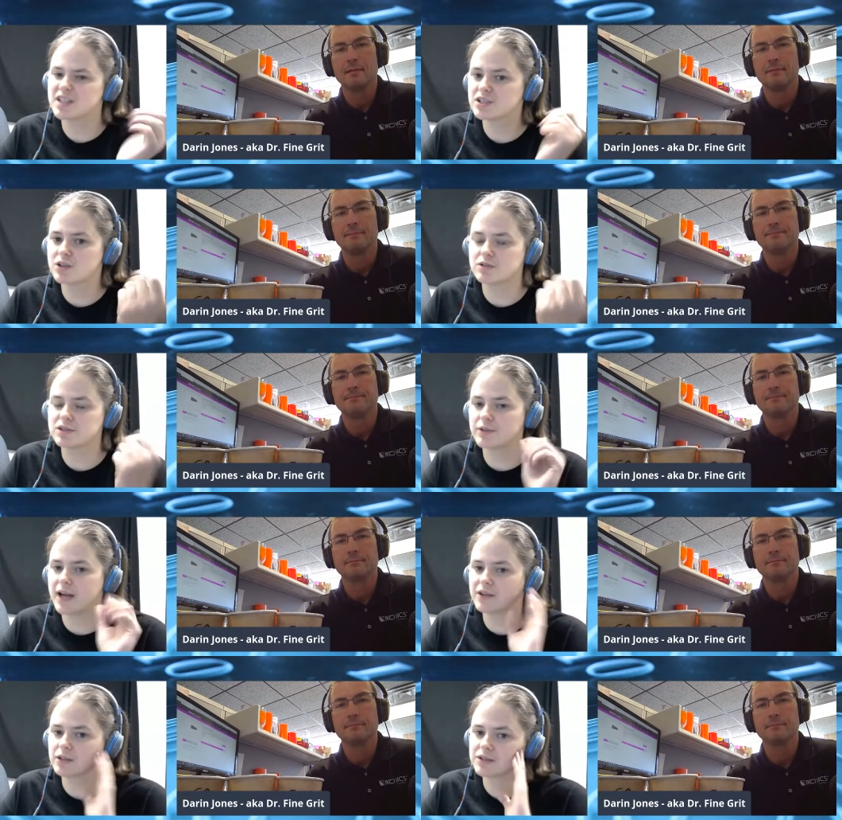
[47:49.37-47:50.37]
Speaker 1: the stones are
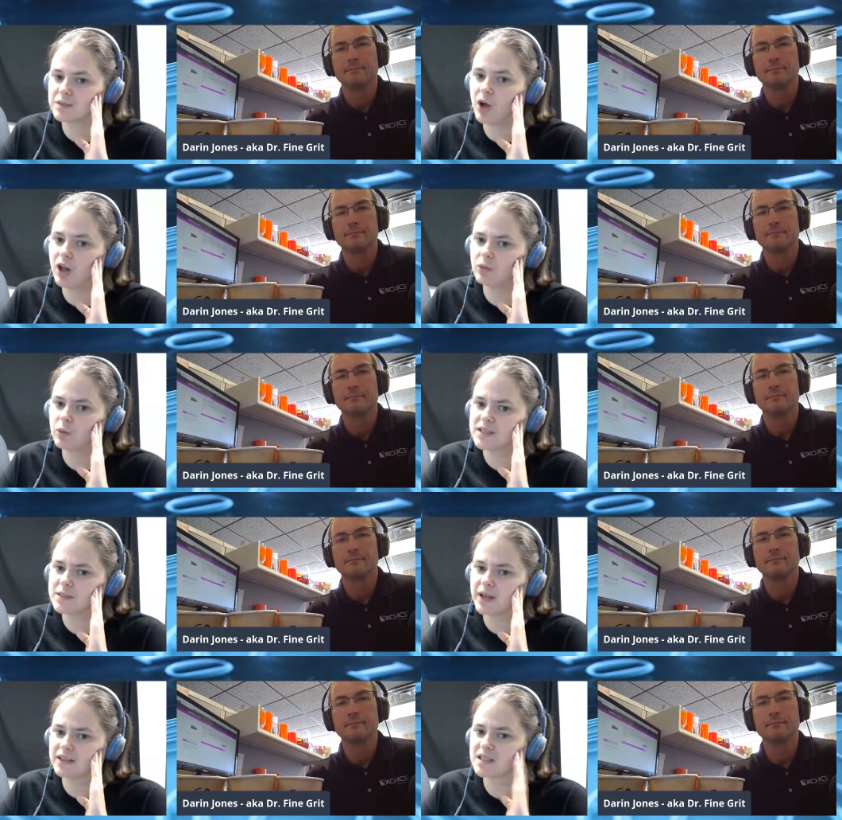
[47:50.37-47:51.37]
rather small. What's
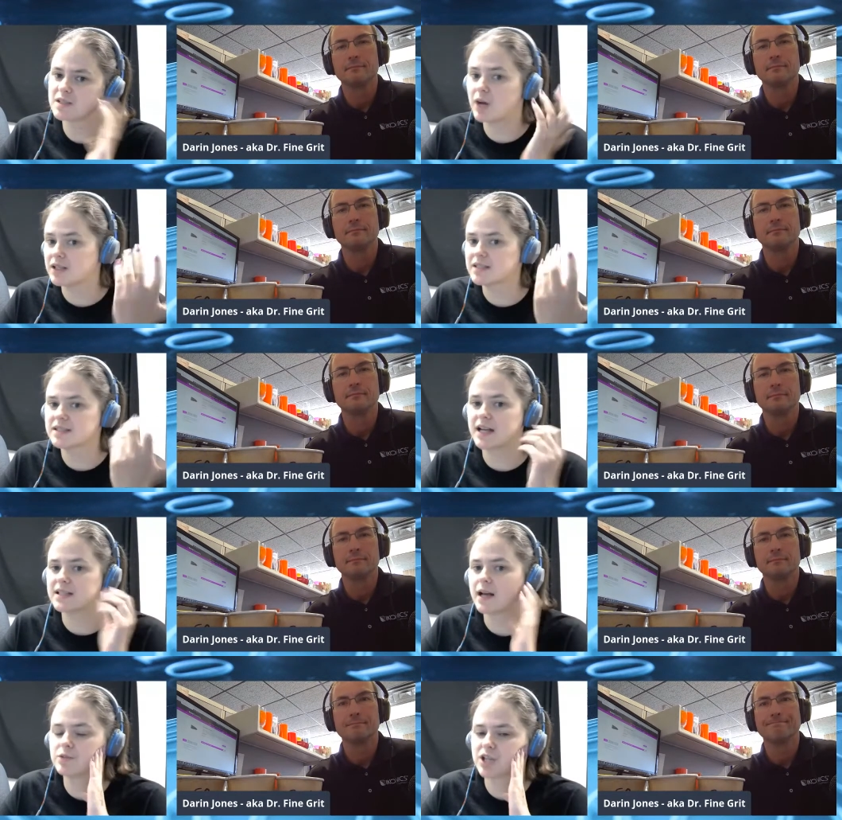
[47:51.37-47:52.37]
about the smallest size
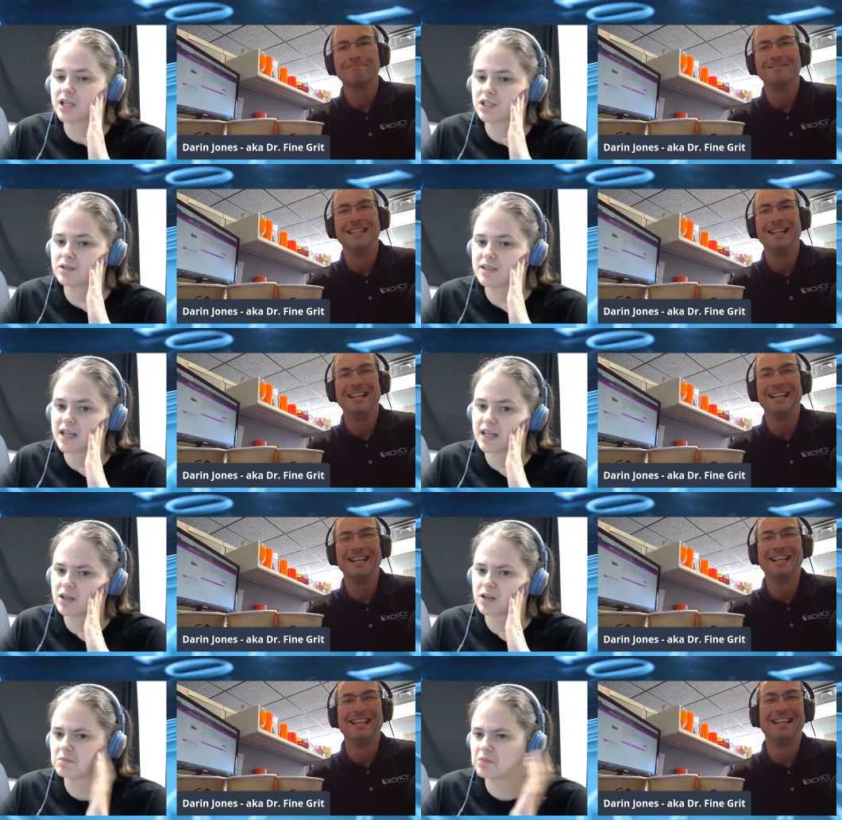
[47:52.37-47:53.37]
object you'd say
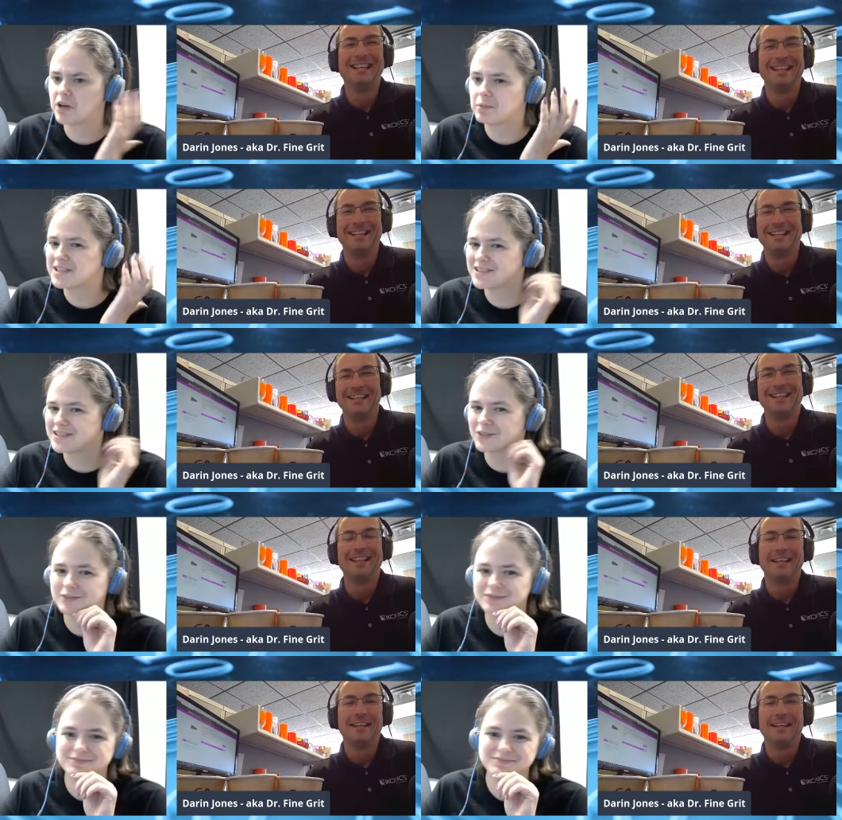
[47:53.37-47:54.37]
you could probably do?
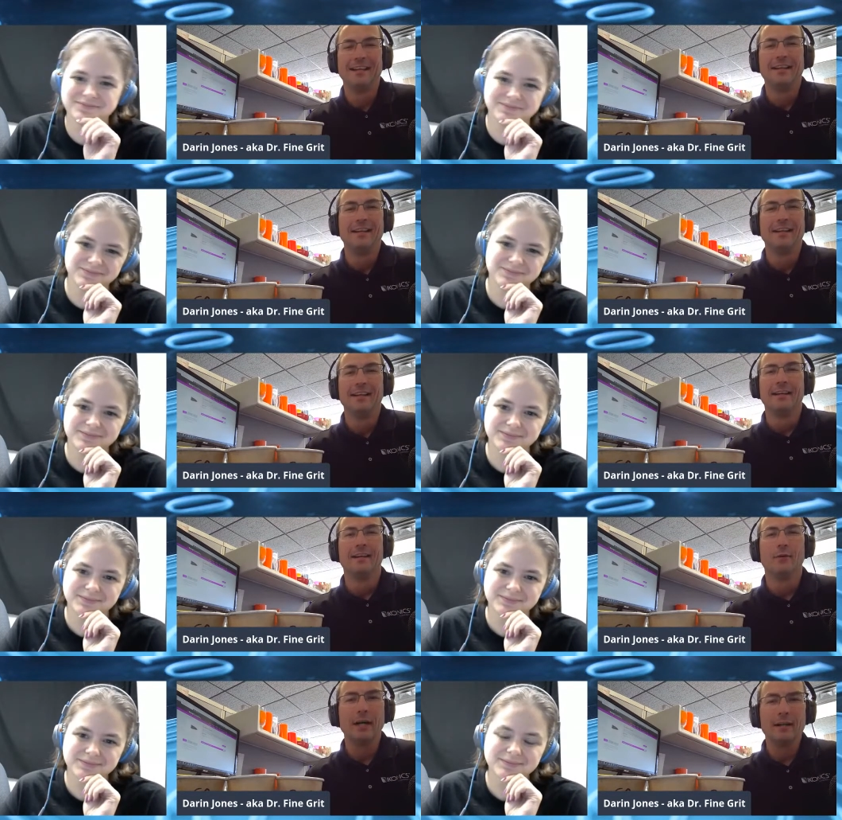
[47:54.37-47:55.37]

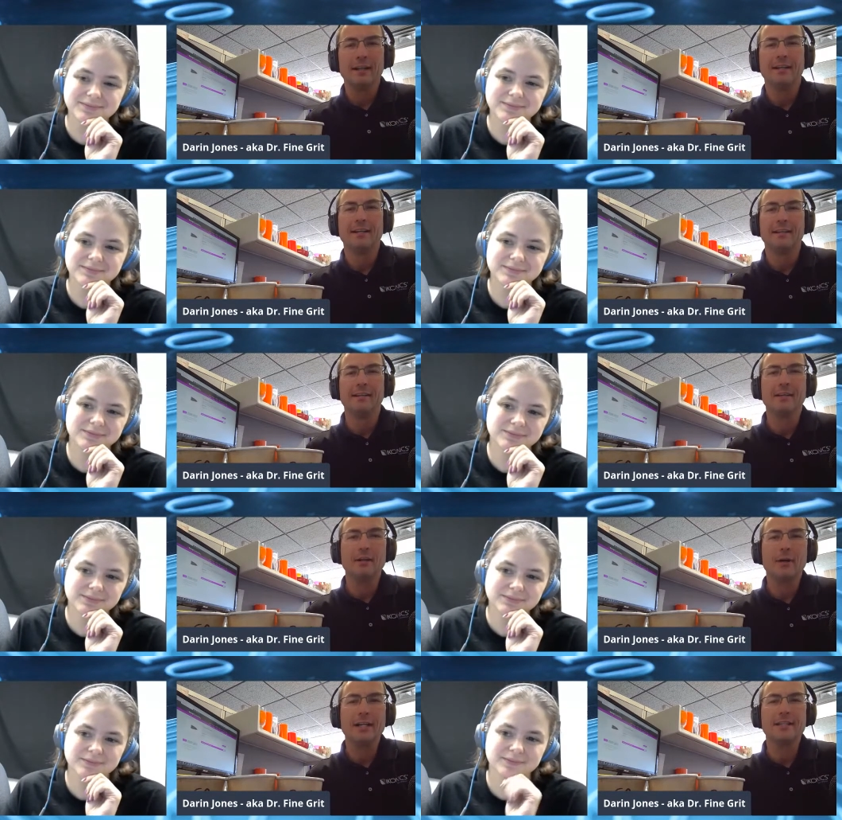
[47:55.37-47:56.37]
Speaker 2: Well, good
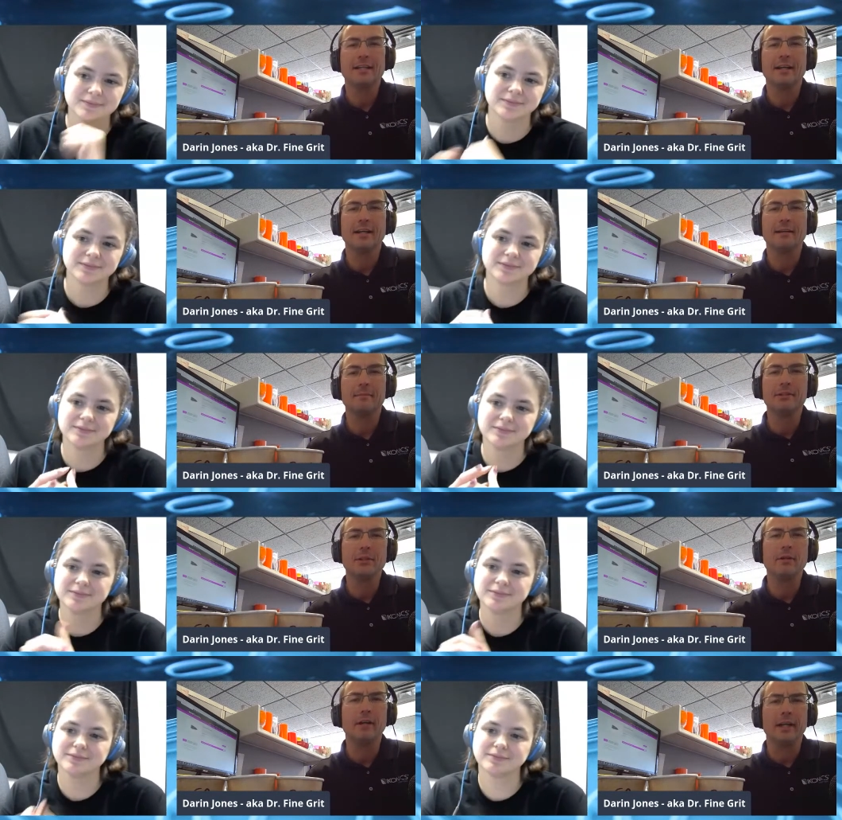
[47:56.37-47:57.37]
question. Um,
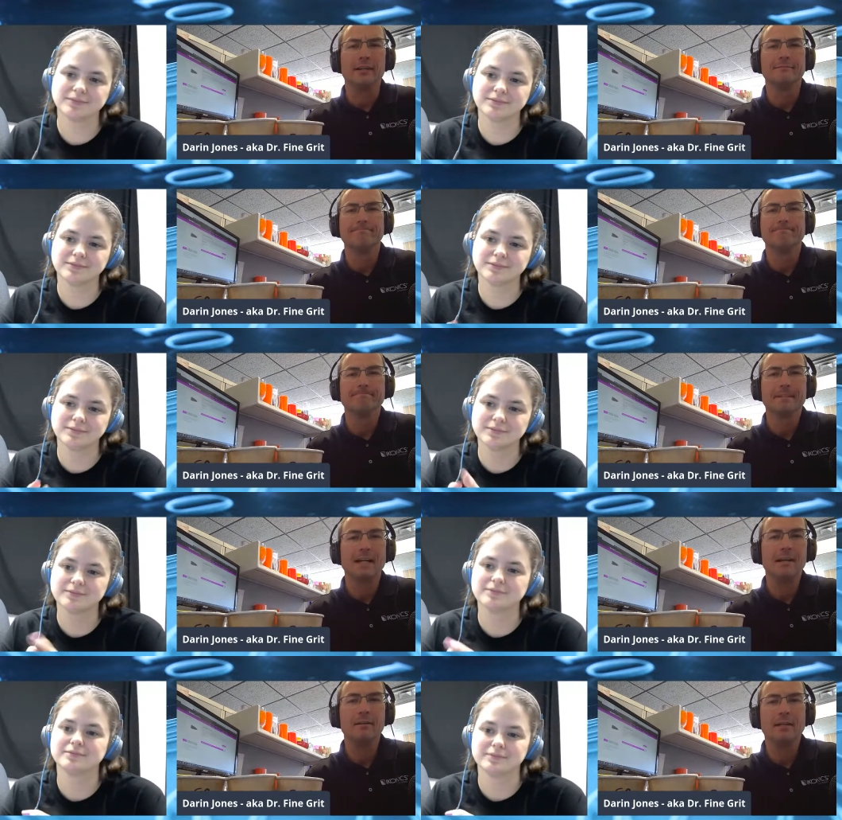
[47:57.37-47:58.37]
jewelry.
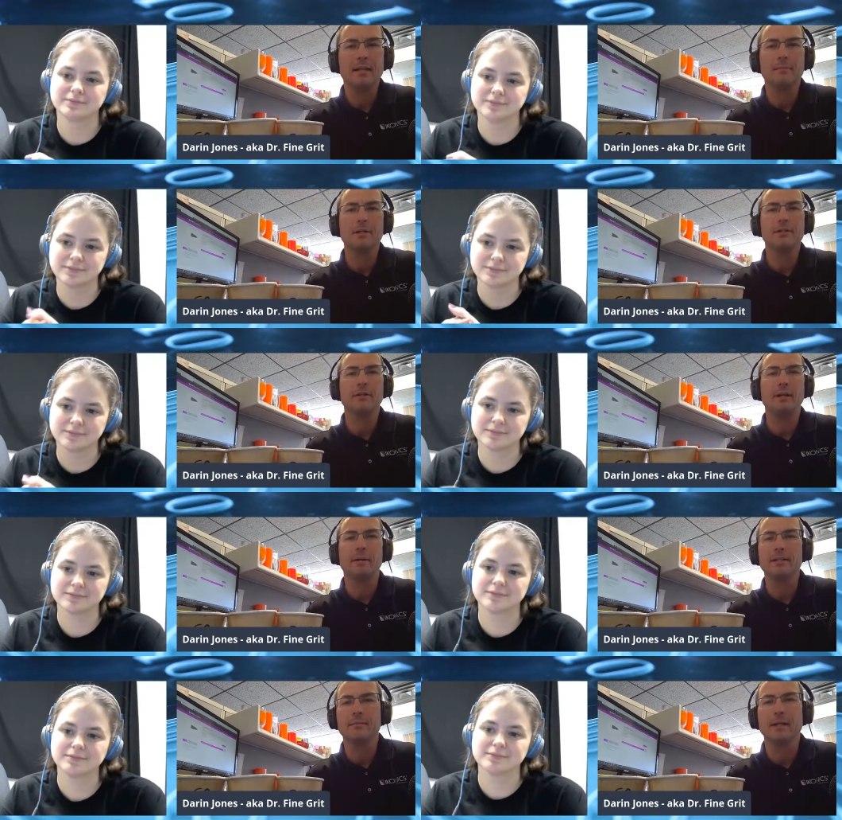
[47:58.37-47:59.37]
I don't talk about jewelry
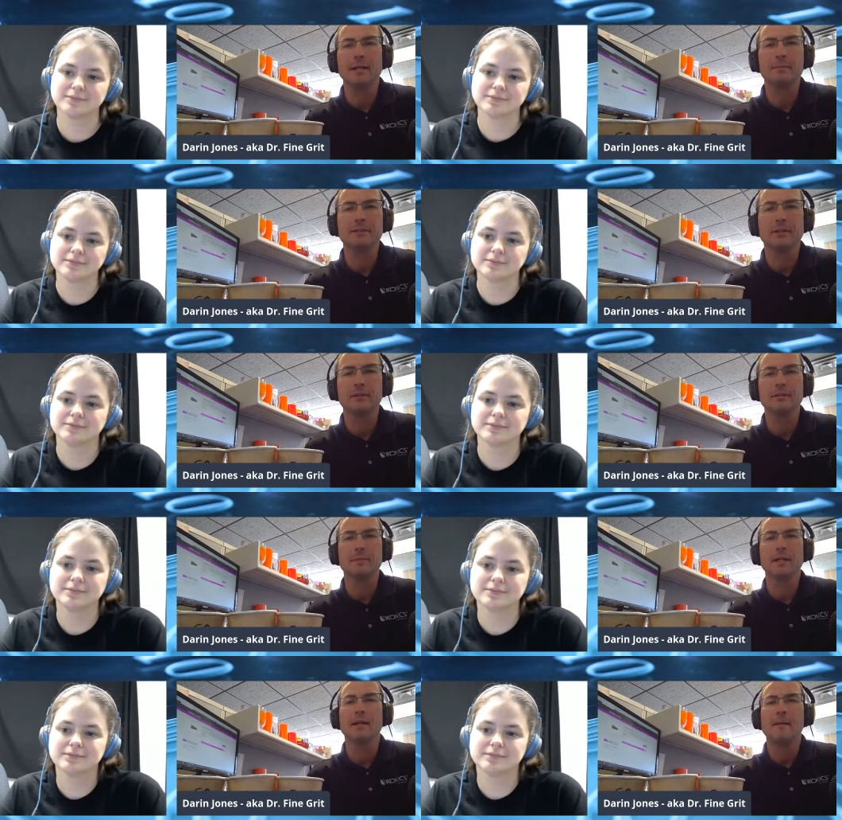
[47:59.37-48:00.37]
much in my episodes,
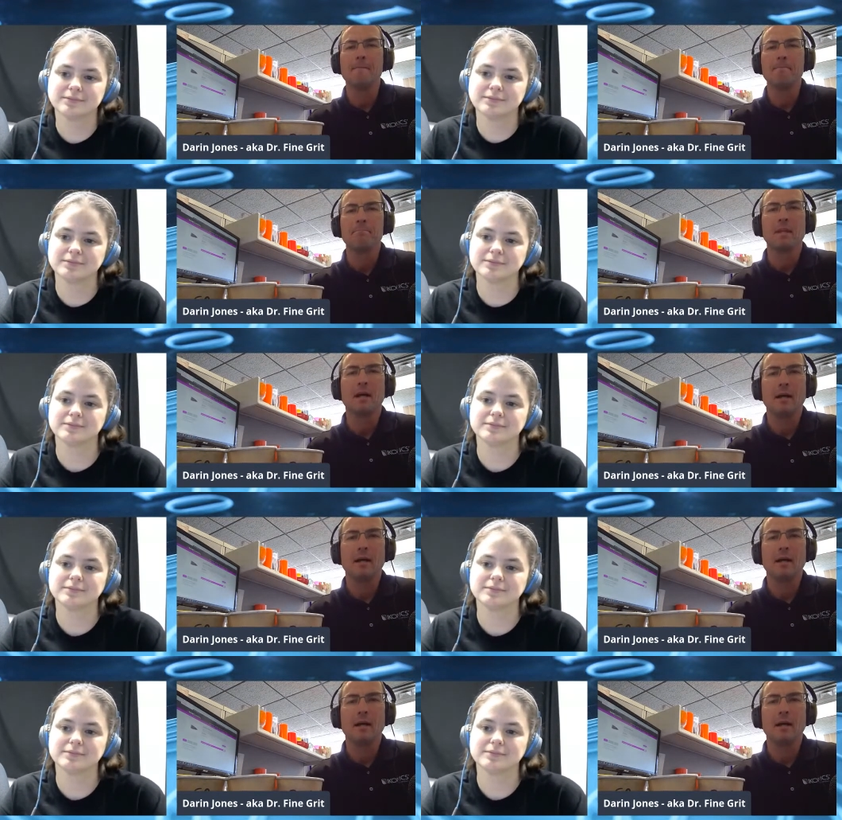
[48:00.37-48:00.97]
but uh,